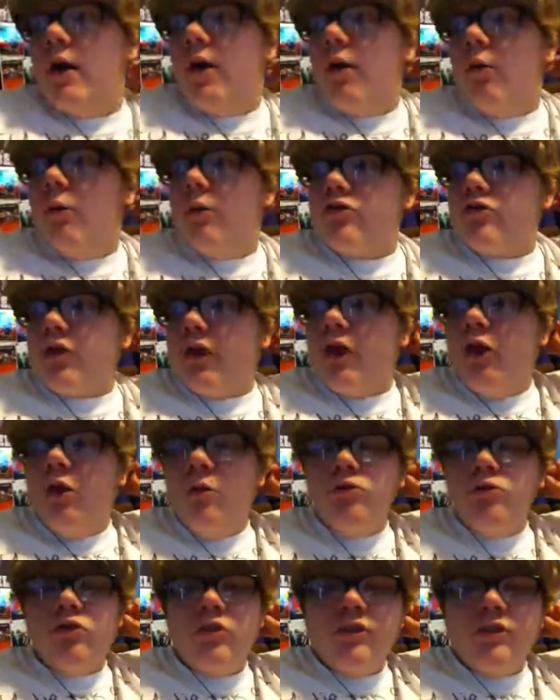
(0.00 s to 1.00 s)
which I hope
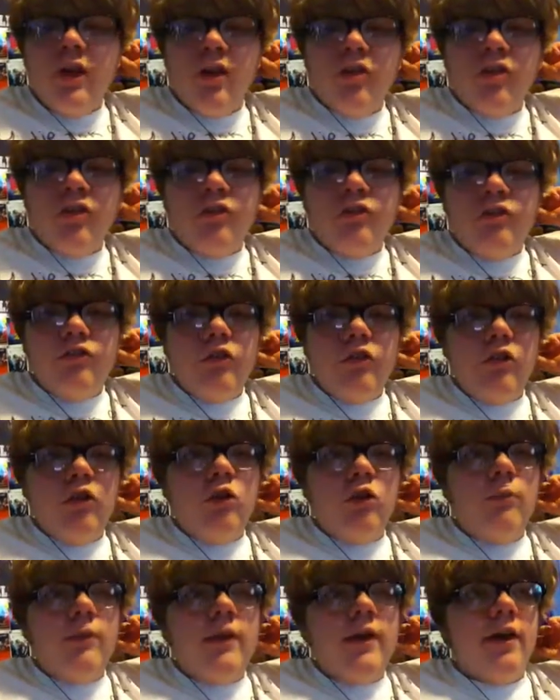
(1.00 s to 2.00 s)
she doesn't do,
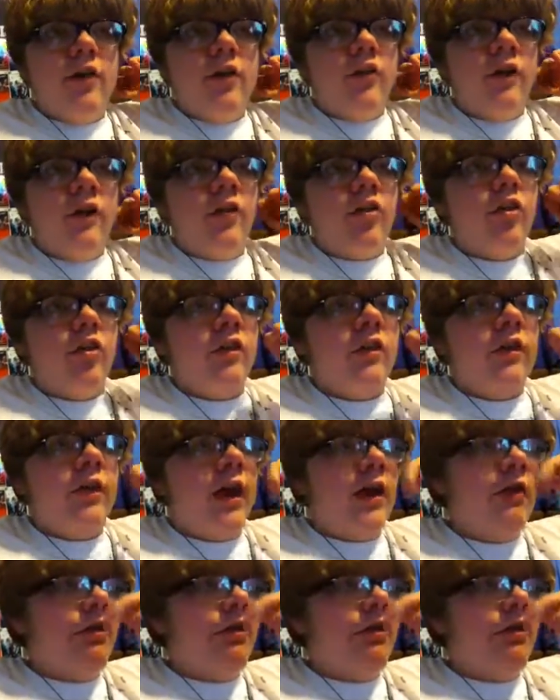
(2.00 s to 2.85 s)
because honestly, I